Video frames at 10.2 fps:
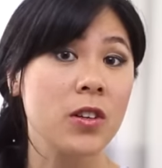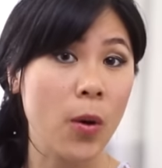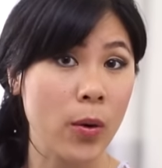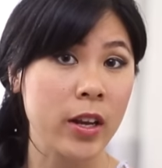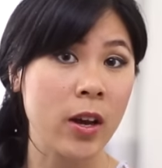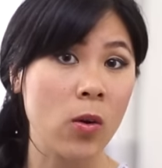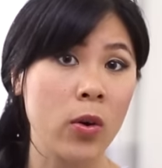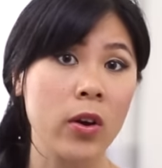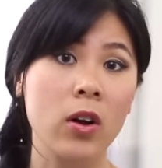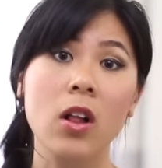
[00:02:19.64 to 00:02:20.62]
coconut
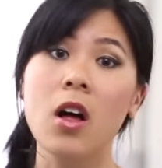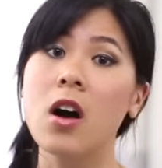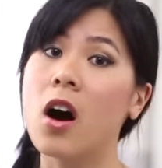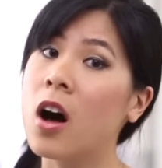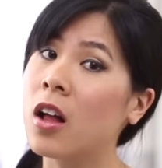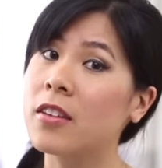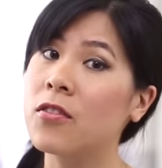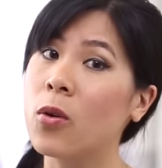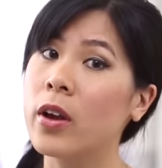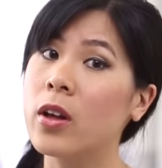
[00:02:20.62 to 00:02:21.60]
oil,
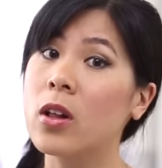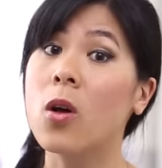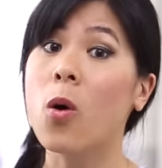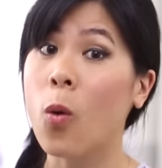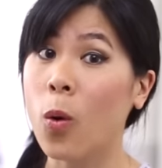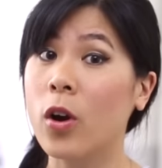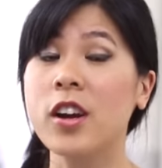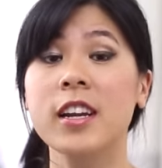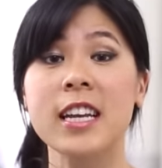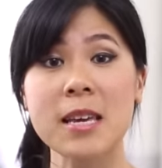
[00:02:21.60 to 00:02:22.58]
olive oil,
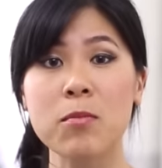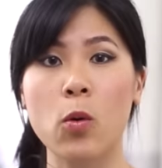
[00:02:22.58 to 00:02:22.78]
or neem